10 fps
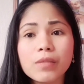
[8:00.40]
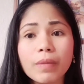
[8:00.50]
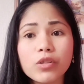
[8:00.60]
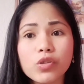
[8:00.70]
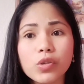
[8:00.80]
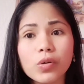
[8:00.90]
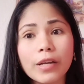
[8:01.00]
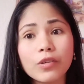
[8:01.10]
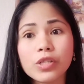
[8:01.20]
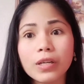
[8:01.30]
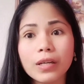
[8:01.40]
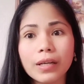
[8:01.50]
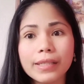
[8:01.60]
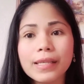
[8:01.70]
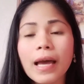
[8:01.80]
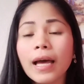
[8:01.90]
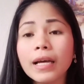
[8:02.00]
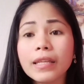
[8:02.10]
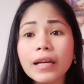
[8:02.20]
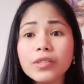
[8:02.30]
medyo ano siya guys,
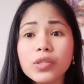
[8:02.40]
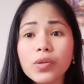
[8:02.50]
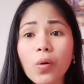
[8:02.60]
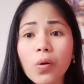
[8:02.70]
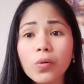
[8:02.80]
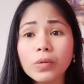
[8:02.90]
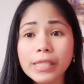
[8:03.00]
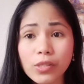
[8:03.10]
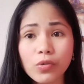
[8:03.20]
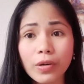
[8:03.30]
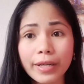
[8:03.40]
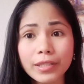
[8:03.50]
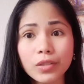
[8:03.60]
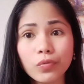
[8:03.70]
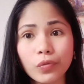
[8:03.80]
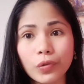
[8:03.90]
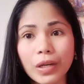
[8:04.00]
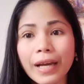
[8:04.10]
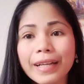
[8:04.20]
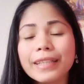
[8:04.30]
not so stressful.
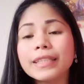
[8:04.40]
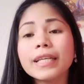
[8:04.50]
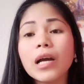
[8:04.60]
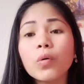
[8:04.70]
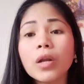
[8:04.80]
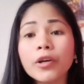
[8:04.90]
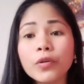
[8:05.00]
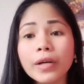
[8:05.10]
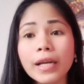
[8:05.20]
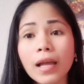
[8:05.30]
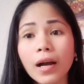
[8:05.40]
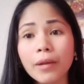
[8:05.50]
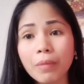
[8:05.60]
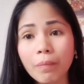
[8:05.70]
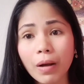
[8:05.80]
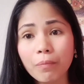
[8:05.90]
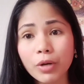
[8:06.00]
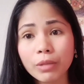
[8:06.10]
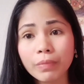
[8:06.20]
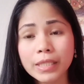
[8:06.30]
Kasi ikaw lang yung kailangan
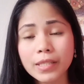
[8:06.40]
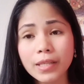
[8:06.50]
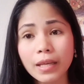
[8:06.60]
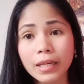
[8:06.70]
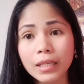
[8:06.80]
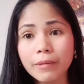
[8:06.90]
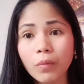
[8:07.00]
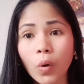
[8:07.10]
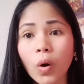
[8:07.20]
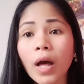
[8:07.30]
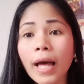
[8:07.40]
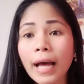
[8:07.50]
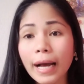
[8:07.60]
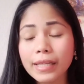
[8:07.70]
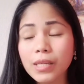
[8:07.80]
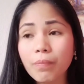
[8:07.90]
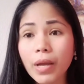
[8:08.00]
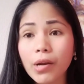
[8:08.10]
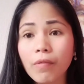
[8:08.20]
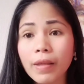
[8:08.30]
magpa-appointment sa sarili mo as a
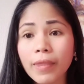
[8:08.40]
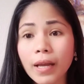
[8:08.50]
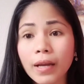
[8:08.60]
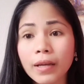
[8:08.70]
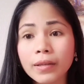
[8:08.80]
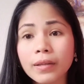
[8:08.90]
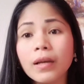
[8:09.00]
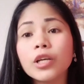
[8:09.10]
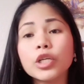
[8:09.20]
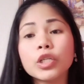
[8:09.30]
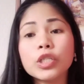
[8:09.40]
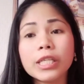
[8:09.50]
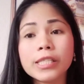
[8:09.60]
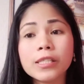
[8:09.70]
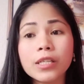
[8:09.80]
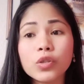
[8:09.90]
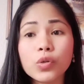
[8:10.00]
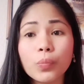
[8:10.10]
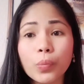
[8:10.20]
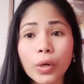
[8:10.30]
parent and you just need to
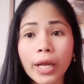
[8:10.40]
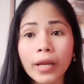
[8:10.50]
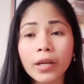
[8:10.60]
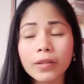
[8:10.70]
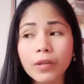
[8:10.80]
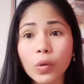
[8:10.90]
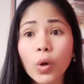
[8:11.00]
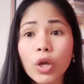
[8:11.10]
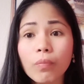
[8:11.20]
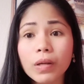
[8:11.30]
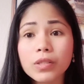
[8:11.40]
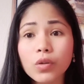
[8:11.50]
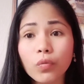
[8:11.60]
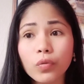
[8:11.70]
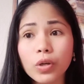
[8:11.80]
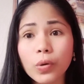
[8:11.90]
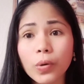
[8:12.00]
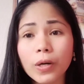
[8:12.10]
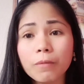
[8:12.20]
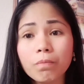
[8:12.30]
bring the documents of
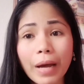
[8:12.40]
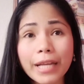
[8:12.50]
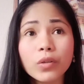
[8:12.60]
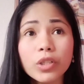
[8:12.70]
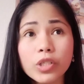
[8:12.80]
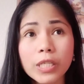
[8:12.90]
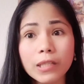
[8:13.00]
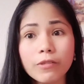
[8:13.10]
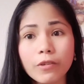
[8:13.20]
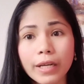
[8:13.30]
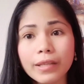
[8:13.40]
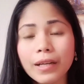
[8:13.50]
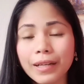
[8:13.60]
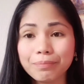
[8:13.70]
your minor children.